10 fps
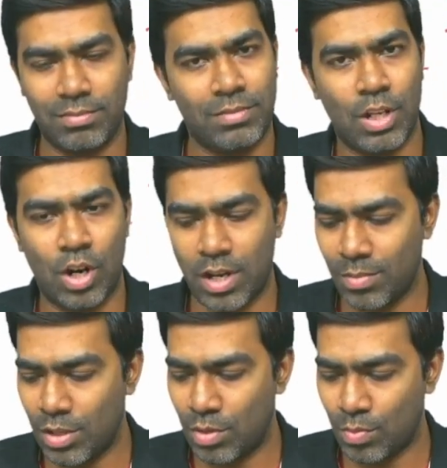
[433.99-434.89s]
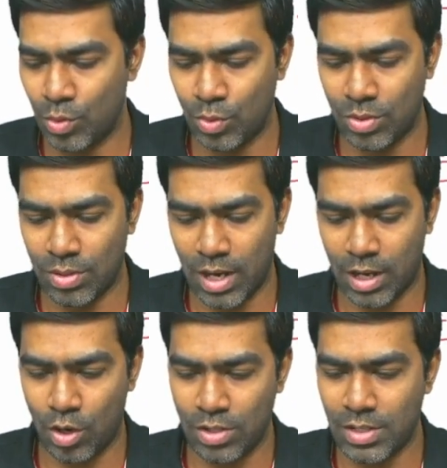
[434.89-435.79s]
They're not able to move
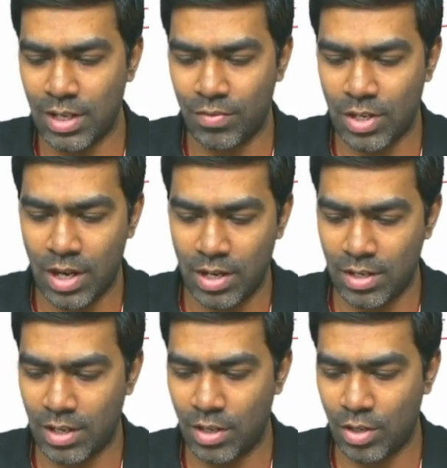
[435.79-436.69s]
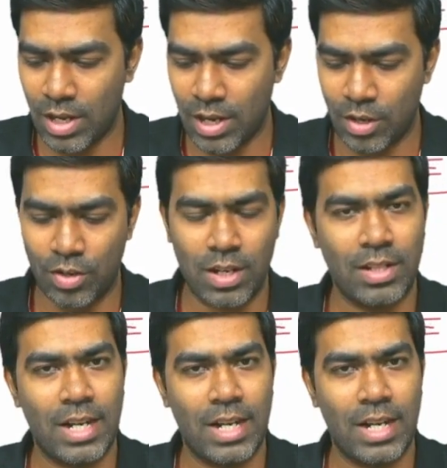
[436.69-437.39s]
across the left heart into the aorta.